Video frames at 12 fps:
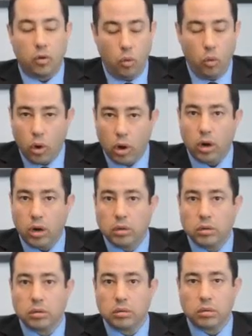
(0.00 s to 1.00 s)

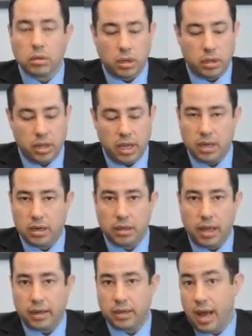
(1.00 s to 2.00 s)
or they can
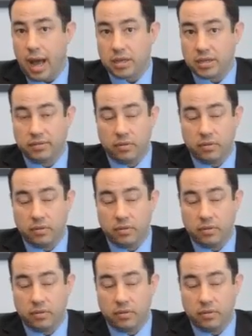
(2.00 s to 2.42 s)
elect not to